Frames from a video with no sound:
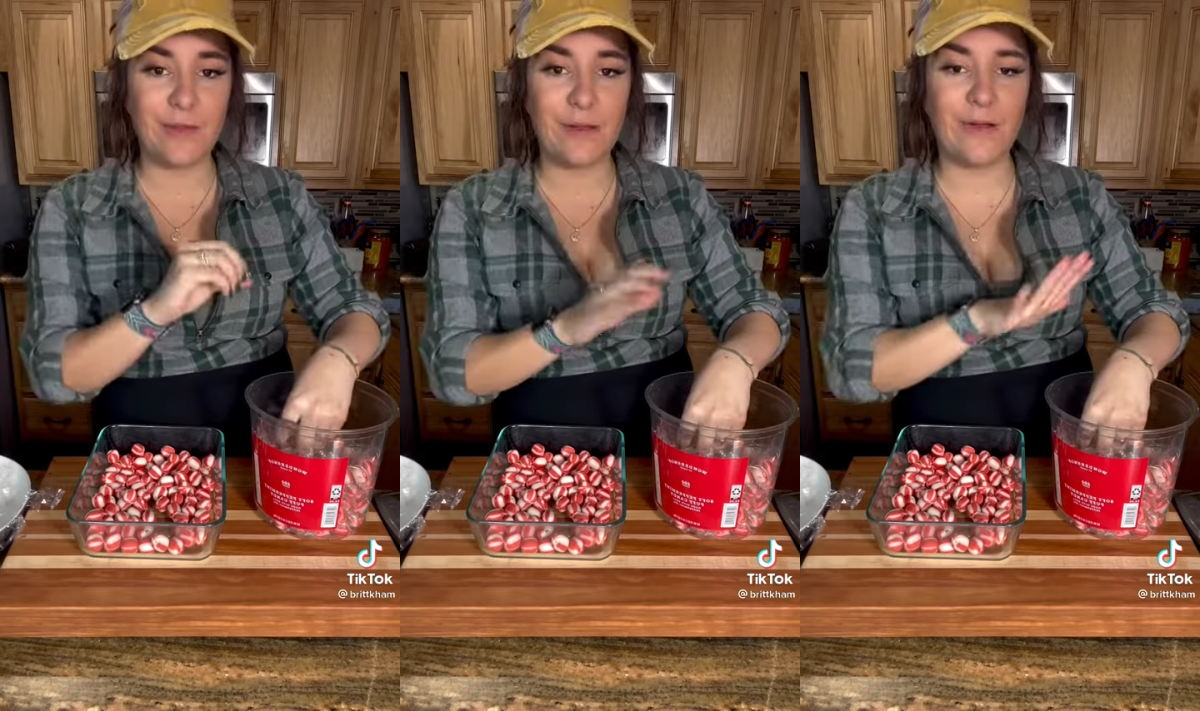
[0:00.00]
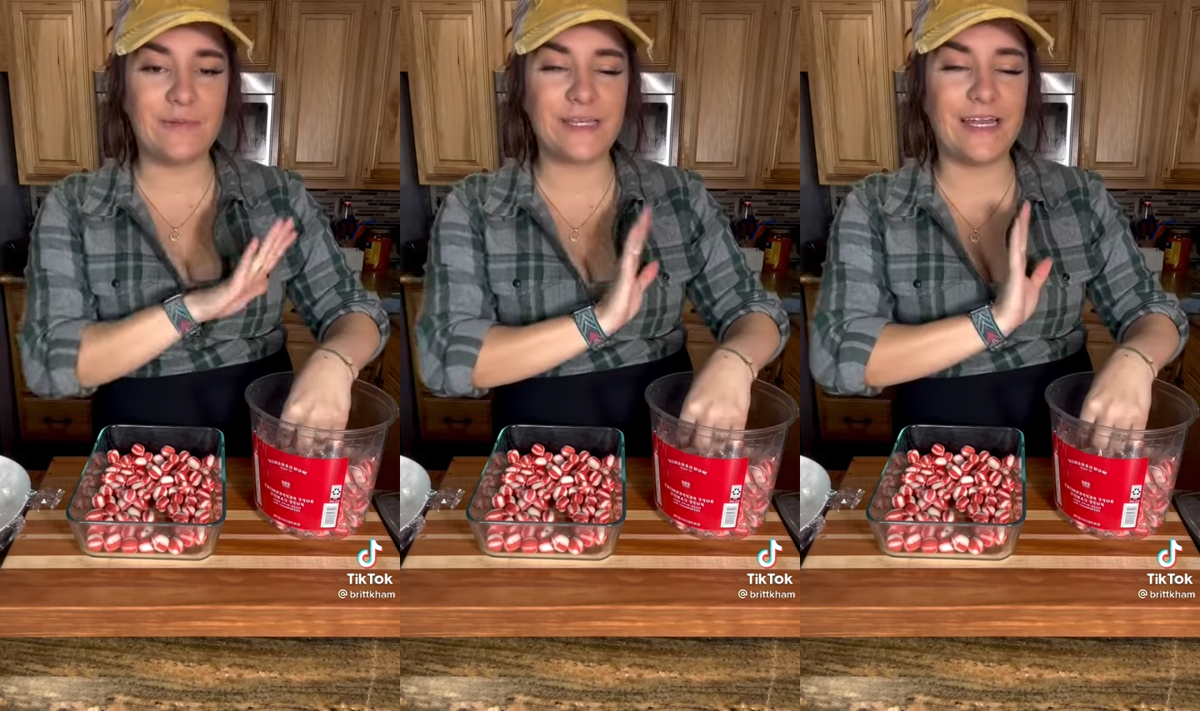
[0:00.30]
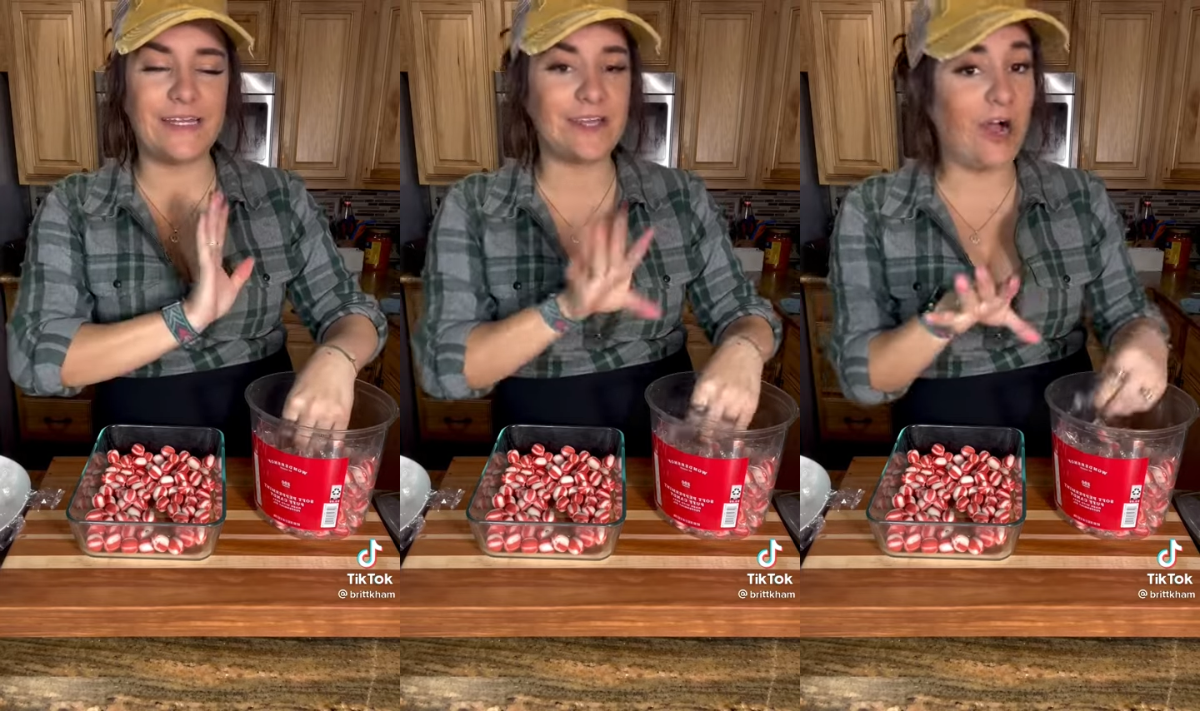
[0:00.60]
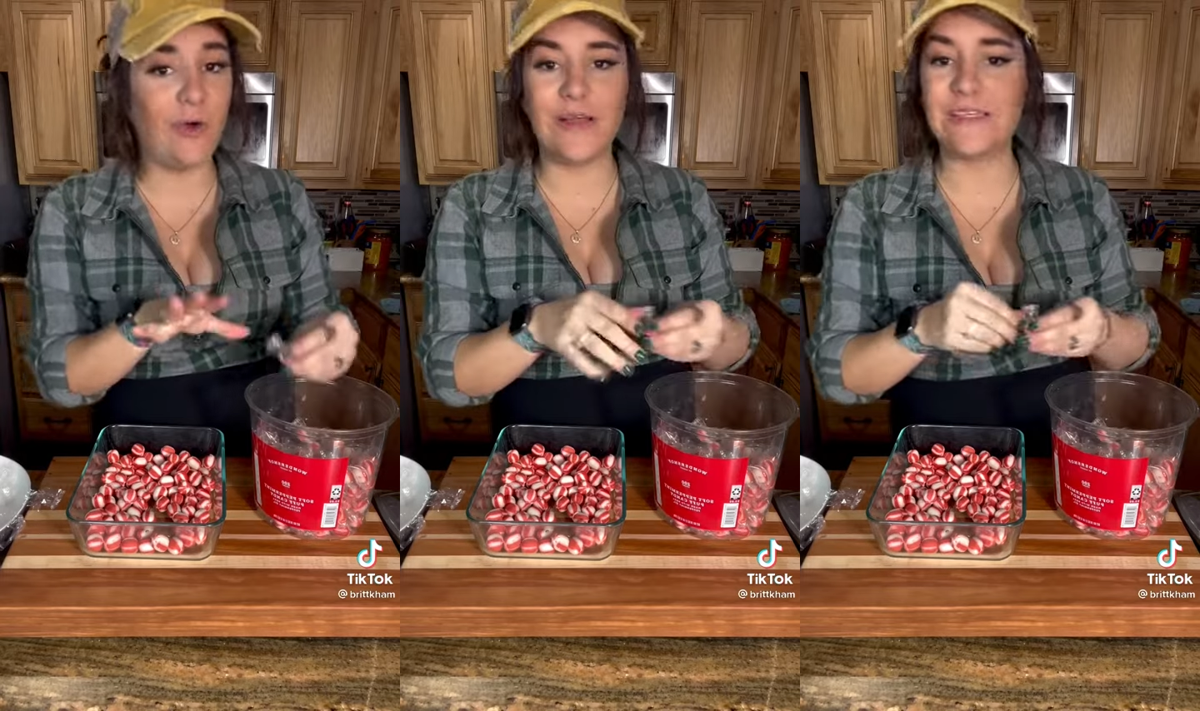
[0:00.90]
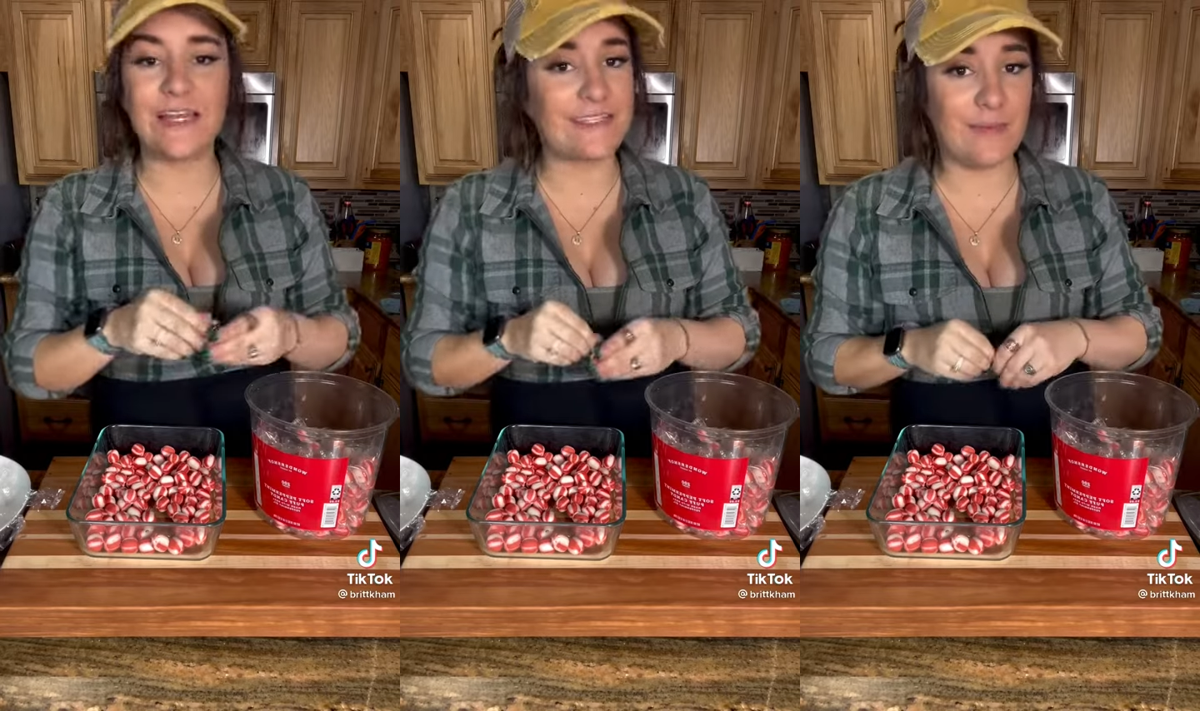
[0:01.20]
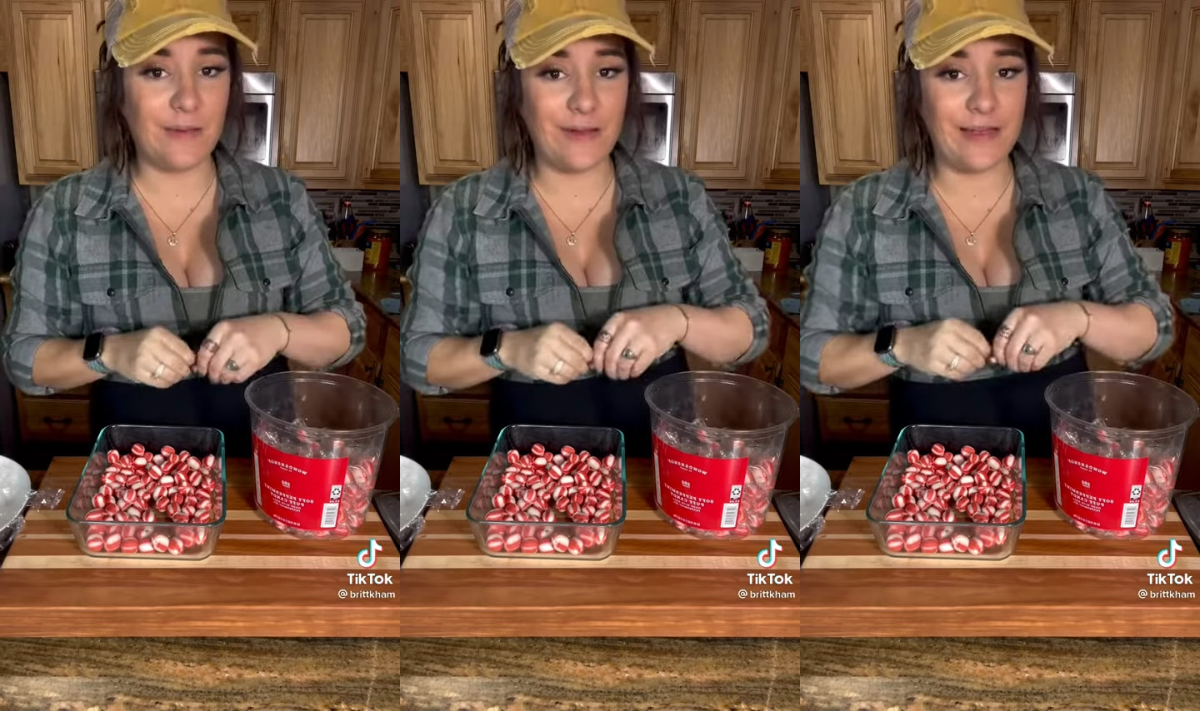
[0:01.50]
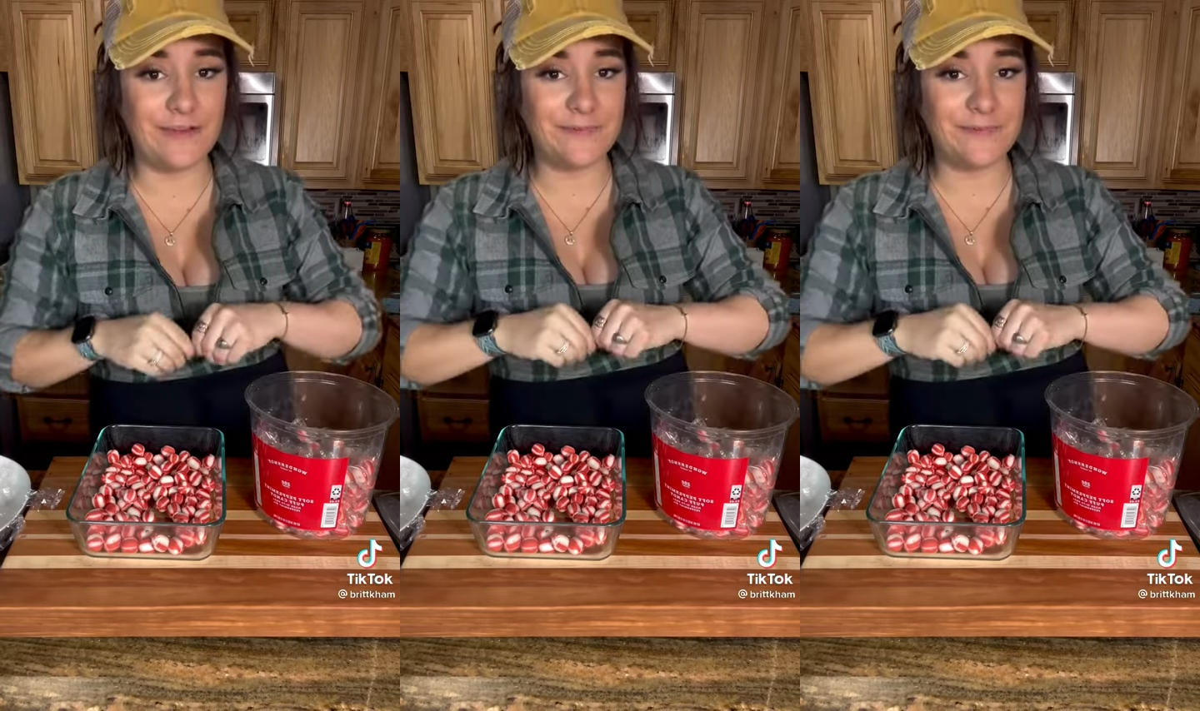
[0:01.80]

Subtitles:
my website. It's always linked in my bio.